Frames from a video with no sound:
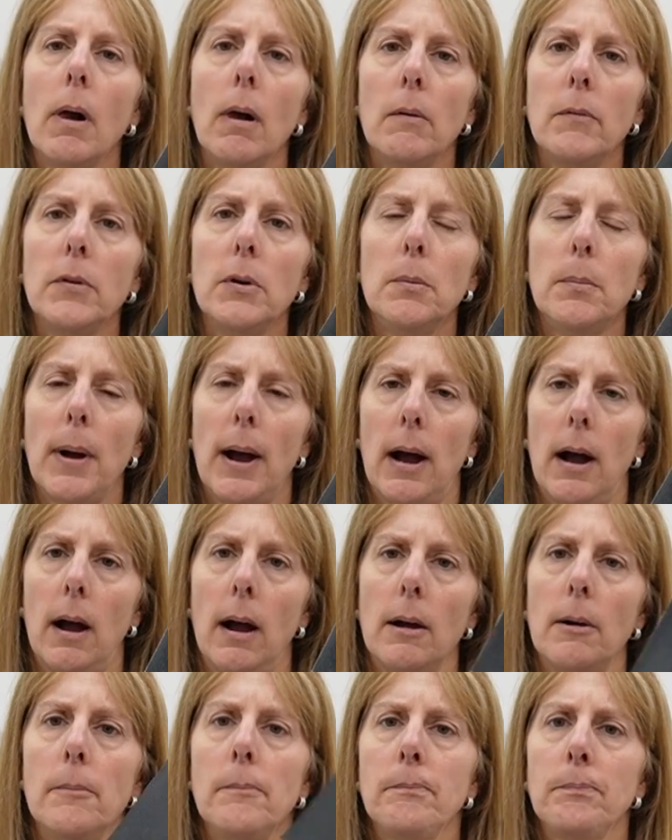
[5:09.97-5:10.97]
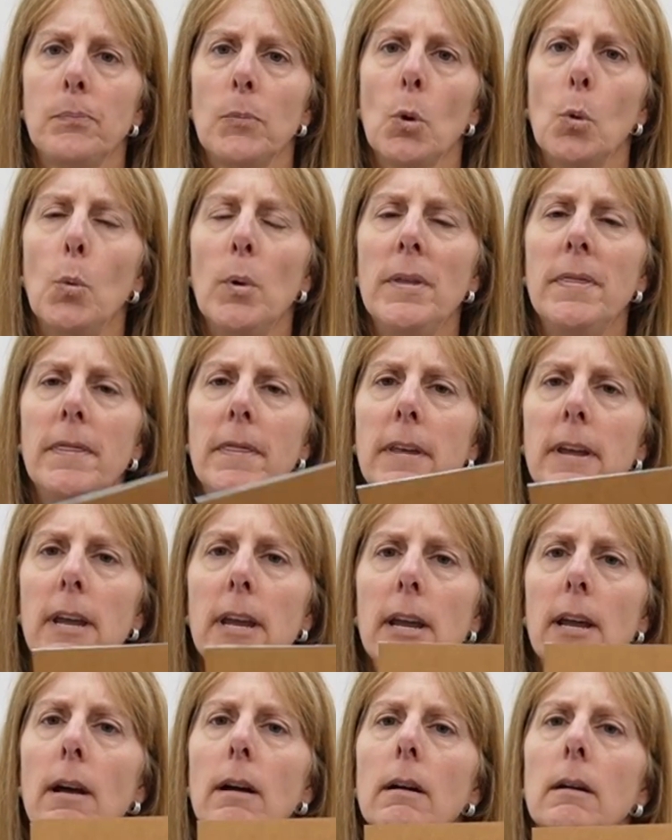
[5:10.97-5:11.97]
of your bag with
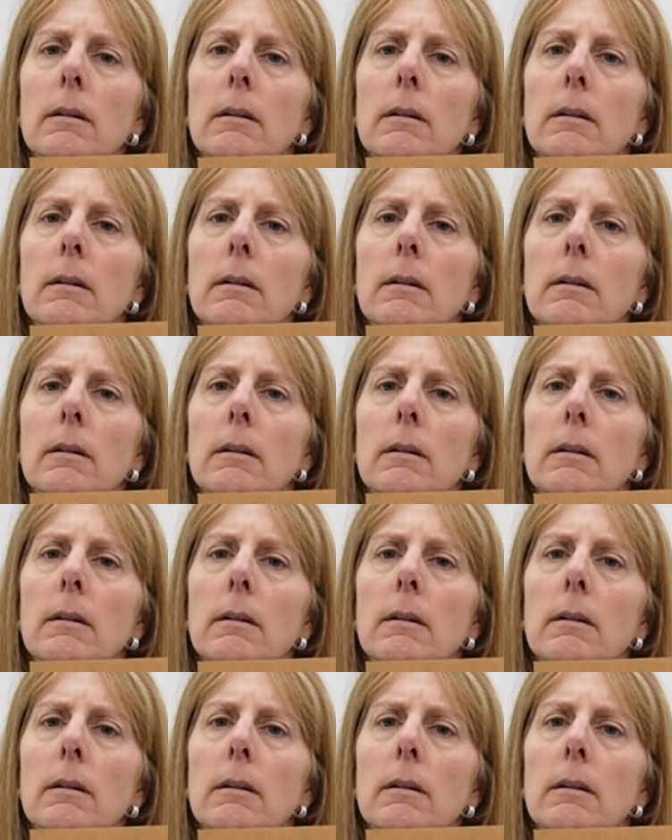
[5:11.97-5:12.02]
the